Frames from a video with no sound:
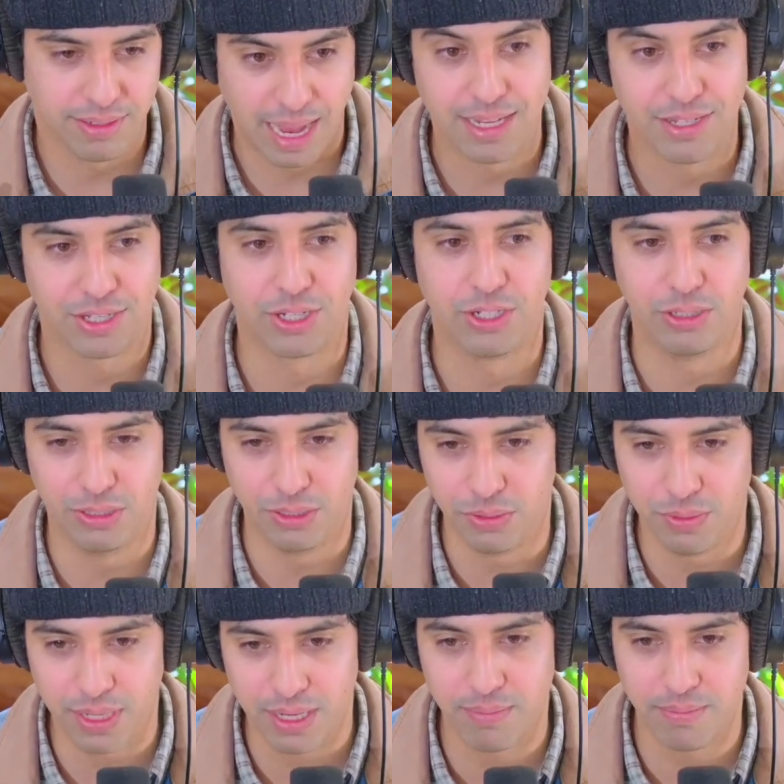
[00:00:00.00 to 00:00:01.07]
as
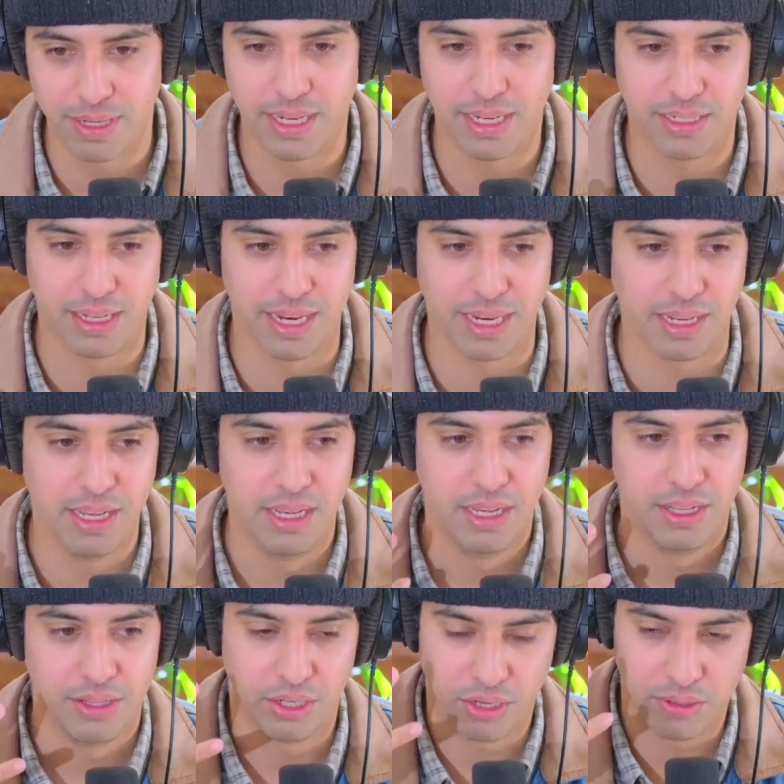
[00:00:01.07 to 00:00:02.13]
gluey, meaning like
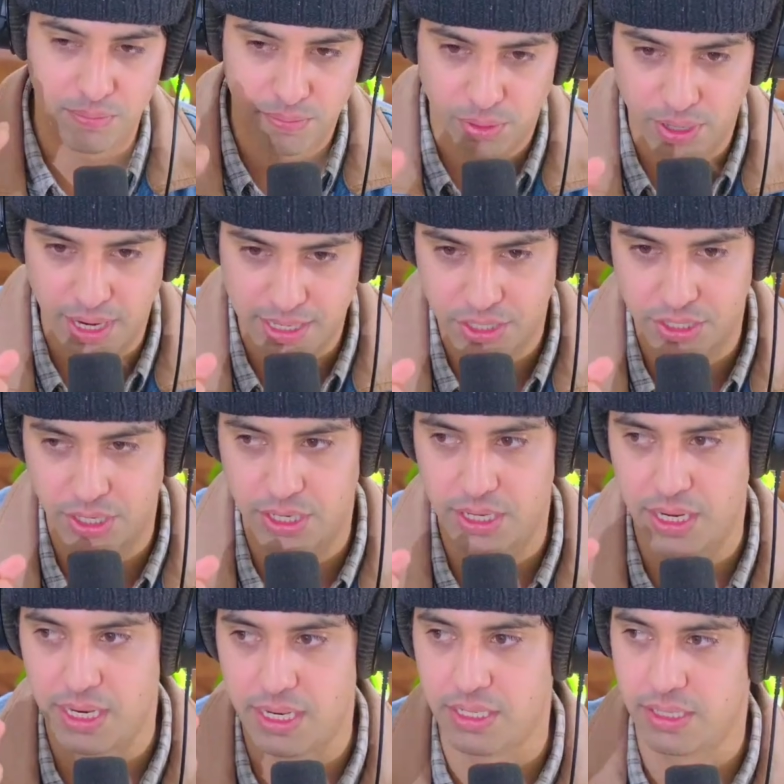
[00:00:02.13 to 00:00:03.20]
the
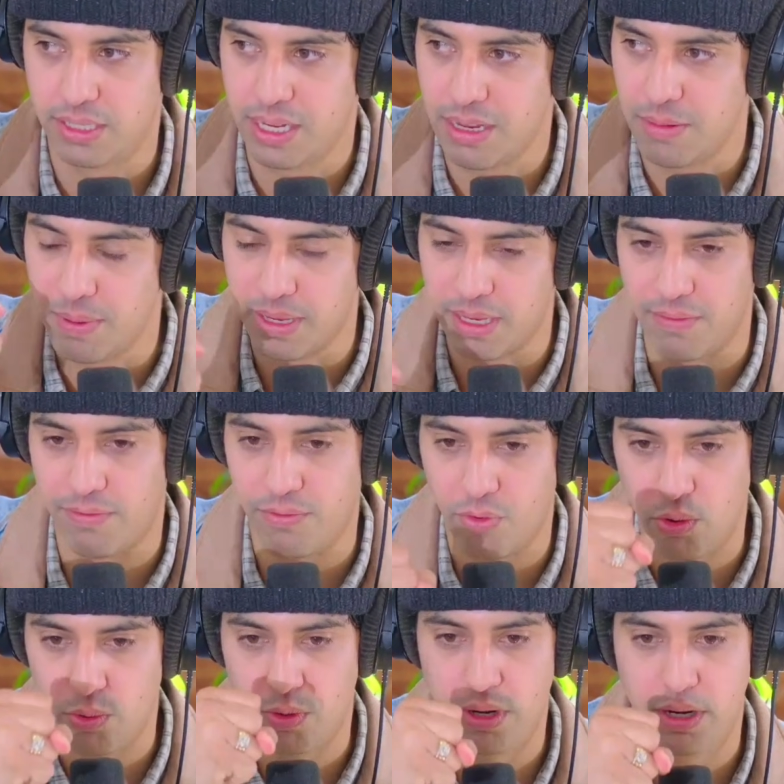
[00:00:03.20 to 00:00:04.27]
compressor is keeping it
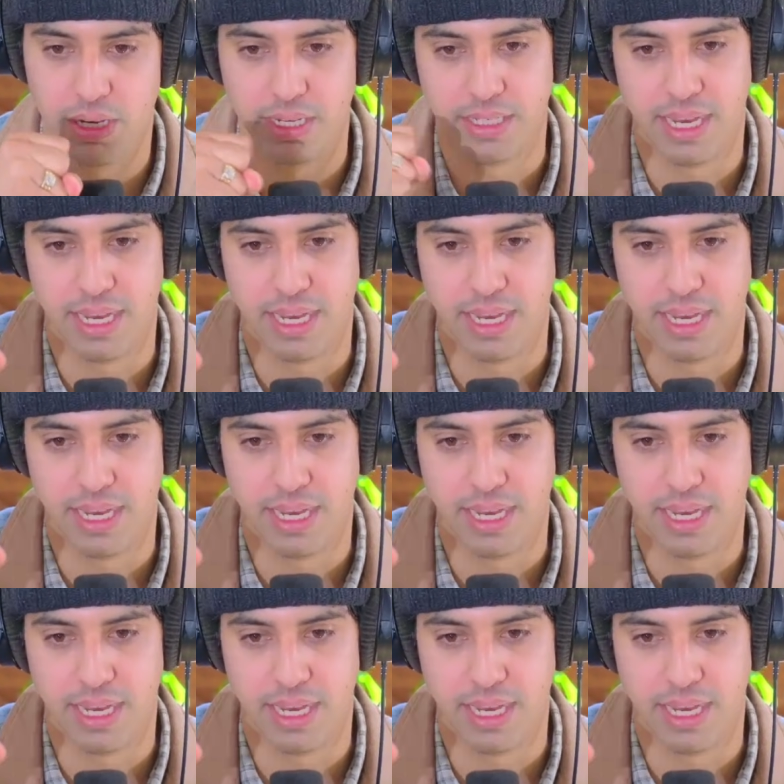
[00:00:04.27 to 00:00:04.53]
forward,